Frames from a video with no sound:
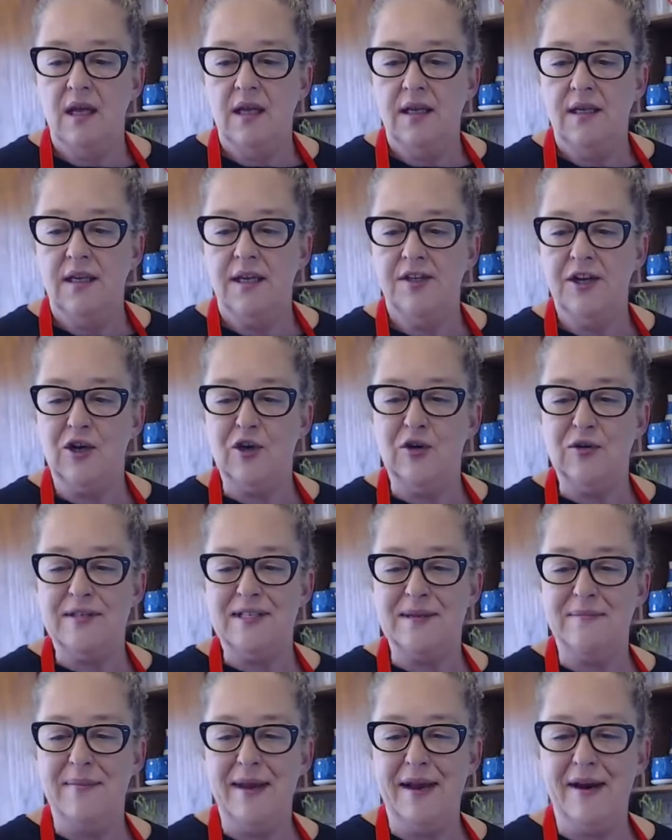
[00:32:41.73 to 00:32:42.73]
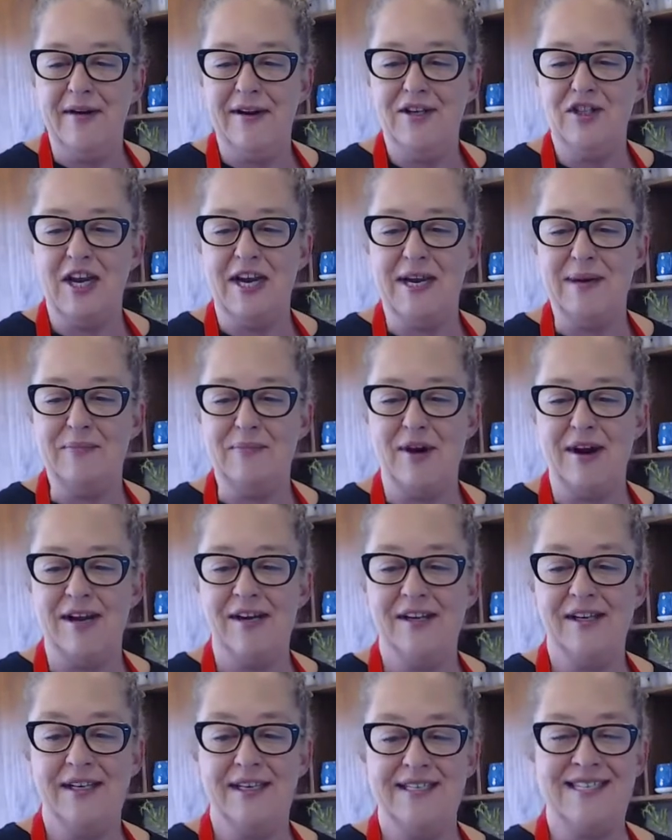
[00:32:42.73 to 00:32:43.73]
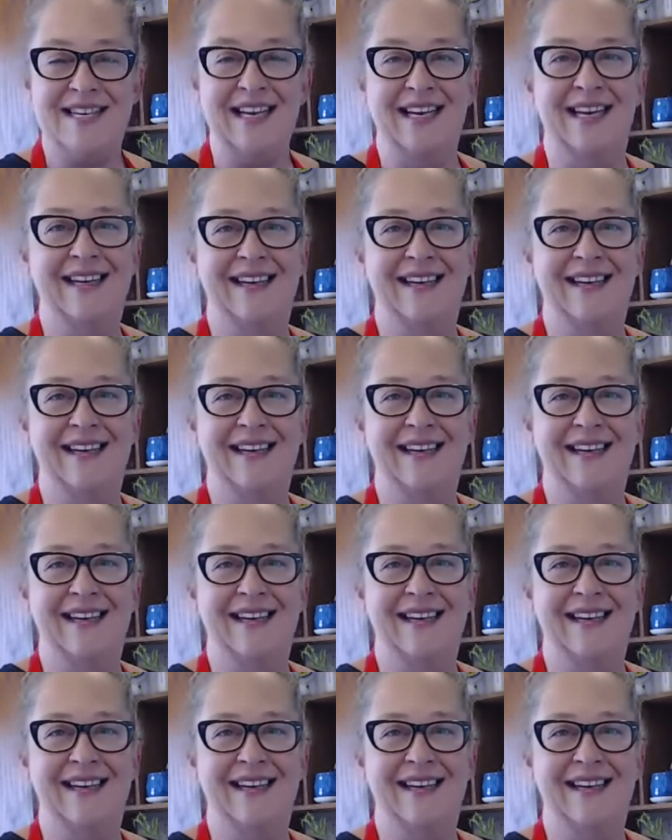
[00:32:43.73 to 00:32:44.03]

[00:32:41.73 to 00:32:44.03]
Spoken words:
Can you cook some Mary Jane brownies?